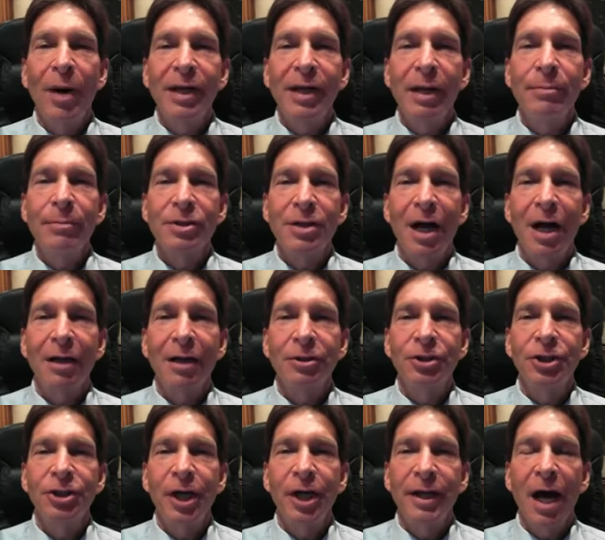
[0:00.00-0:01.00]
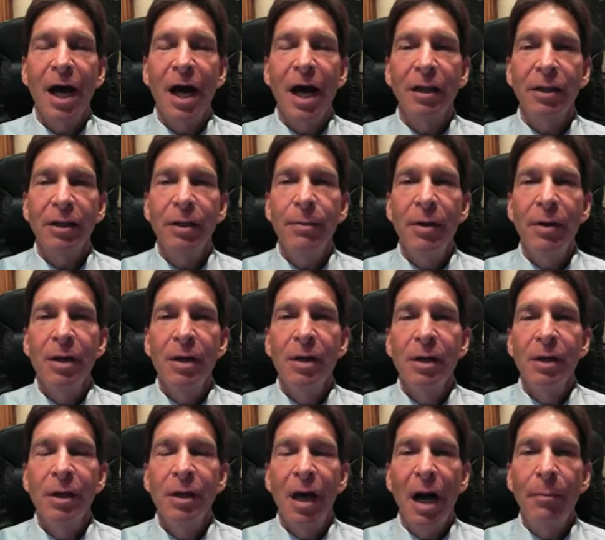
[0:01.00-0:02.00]
Hello, my name is Dr. Jay
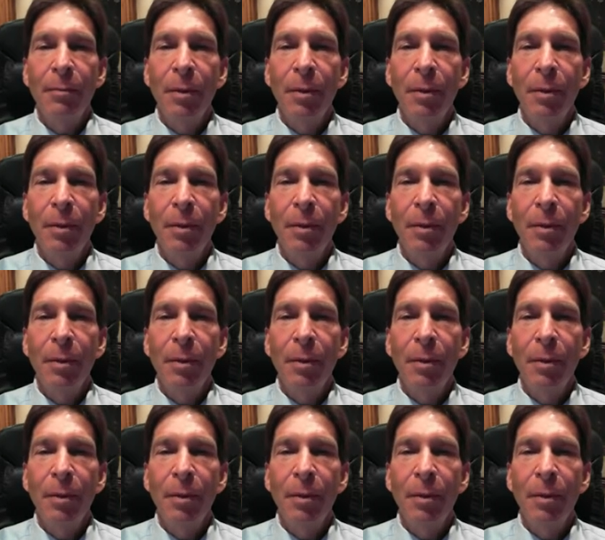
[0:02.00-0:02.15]
Gottlieb.